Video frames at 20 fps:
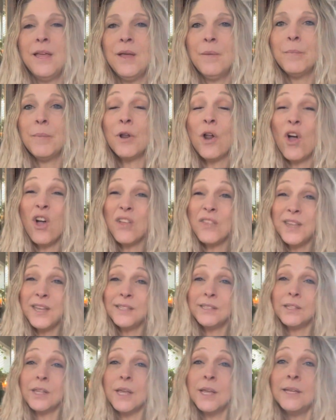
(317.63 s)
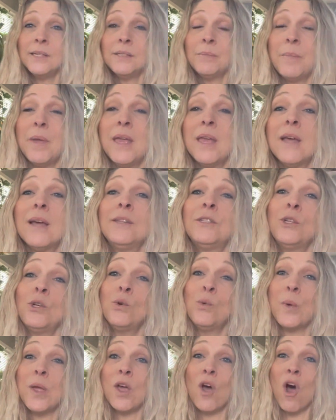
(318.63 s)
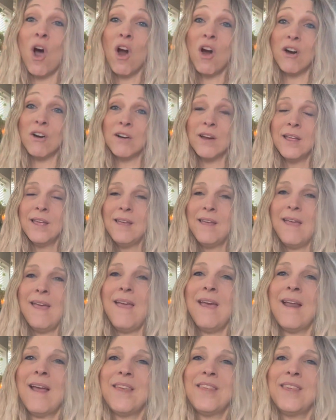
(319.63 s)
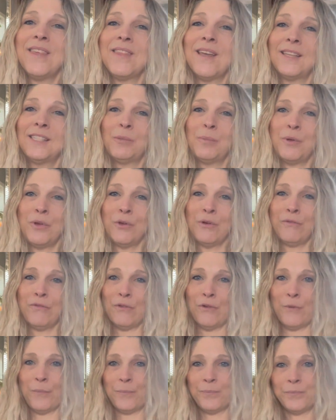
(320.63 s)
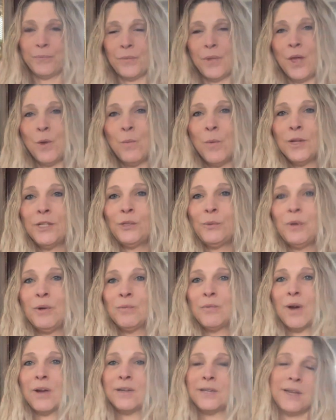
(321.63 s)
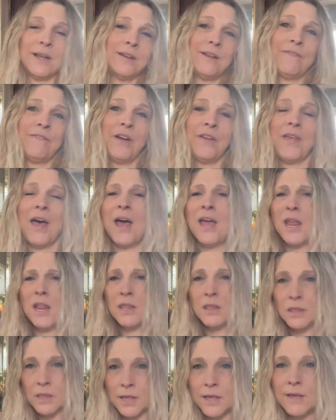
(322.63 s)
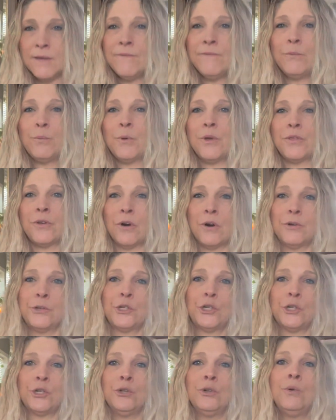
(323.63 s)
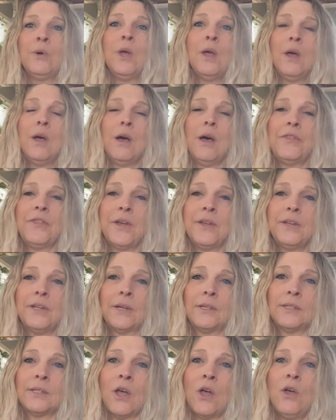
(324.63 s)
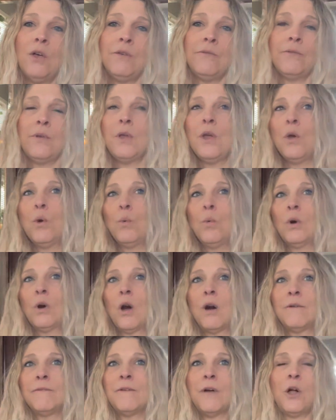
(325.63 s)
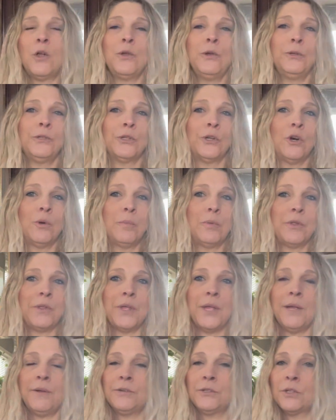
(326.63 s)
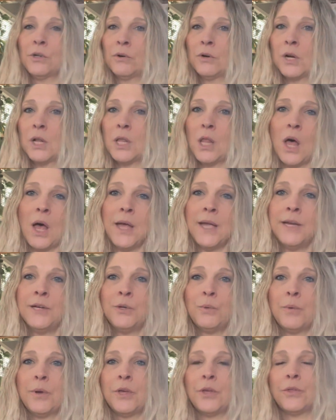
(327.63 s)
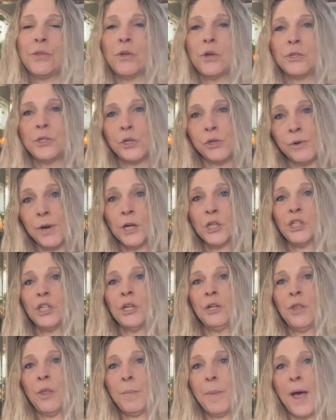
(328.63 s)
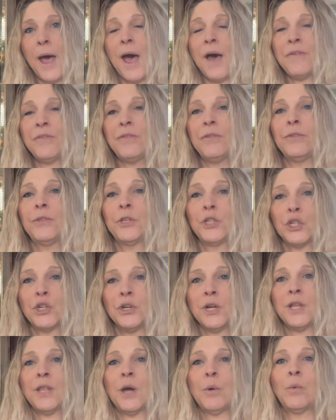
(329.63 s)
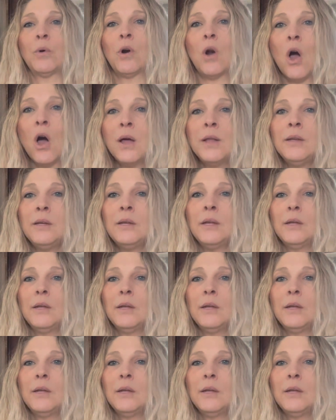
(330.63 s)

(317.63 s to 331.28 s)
But all these things make us who we are, and I think that's beautiful. And once we identify that and live with our true, authentic self, where our values and our beliefs are aligned with the direction and the path, the journey that we're on,